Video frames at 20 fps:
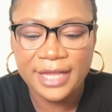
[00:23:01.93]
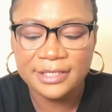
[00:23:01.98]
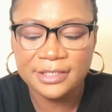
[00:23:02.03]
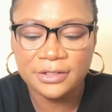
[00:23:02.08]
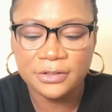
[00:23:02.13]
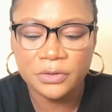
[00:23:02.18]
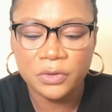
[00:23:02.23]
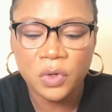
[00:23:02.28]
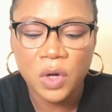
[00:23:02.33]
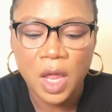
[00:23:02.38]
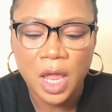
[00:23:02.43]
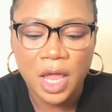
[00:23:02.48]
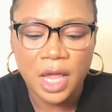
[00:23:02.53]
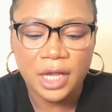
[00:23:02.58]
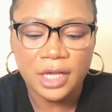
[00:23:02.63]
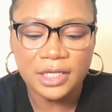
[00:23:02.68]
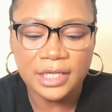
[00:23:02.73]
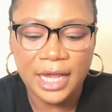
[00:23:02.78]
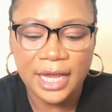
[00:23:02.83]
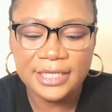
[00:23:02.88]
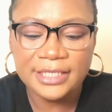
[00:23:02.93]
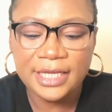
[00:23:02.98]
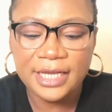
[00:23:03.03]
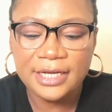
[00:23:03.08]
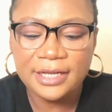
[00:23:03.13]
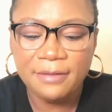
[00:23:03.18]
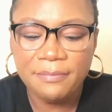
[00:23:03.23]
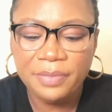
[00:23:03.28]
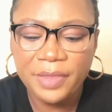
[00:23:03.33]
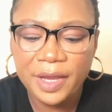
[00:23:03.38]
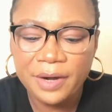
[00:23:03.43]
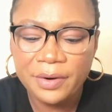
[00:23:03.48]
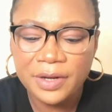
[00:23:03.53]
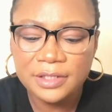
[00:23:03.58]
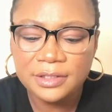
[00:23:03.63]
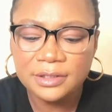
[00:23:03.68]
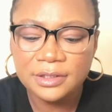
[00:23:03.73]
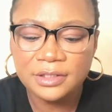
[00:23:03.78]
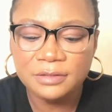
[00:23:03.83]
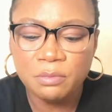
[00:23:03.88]
So I said there
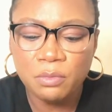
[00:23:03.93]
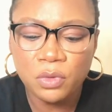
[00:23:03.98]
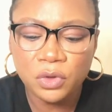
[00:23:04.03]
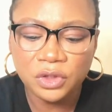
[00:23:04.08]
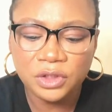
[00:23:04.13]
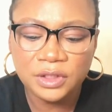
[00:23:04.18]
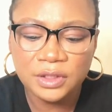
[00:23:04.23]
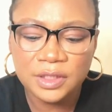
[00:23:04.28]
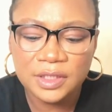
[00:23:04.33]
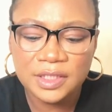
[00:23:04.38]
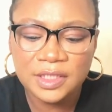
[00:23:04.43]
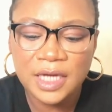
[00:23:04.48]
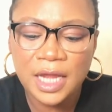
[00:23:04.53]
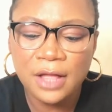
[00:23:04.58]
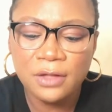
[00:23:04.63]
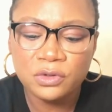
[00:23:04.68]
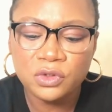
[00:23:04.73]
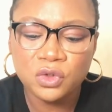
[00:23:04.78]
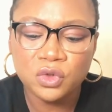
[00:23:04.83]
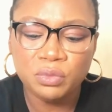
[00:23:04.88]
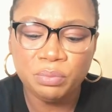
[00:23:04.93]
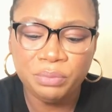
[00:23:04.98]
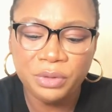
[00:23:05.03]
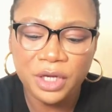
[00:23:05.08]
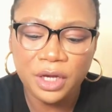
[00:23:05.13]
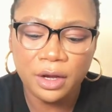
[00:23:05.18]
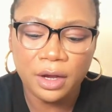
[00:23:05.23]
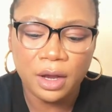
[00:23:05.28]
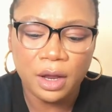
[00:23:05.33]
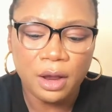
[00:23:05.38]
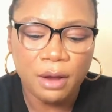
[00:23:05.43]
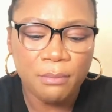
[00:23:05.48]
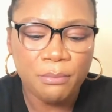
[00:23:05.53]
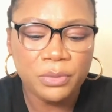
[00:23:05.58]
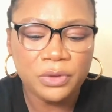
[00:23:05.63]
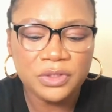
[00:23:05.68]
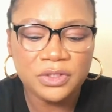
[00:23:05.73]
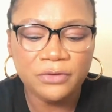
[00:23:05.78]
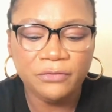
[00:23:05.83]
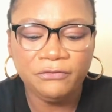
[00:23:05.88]
aren't much styles to pick,
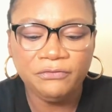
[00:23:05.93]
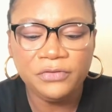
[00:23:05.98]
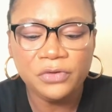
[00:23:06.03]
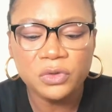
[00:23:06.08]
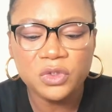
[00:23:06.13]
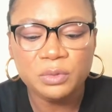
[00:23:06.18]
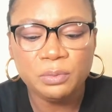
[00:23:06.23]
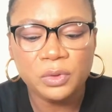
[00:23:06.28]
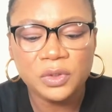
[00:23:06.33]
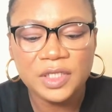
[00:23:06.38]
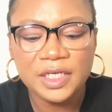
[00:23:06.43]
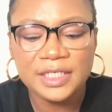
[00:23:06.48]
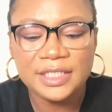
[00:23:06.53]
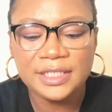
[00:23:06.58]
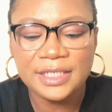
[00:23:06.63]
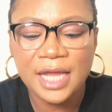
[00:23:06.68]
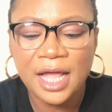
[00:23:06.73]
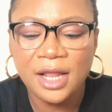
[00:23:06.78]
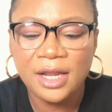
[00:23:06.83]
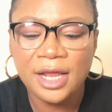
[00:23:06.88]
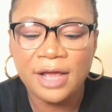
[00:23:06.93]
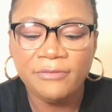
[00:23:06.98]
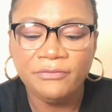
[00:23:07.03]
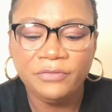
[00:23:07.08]
but a few spotted styles are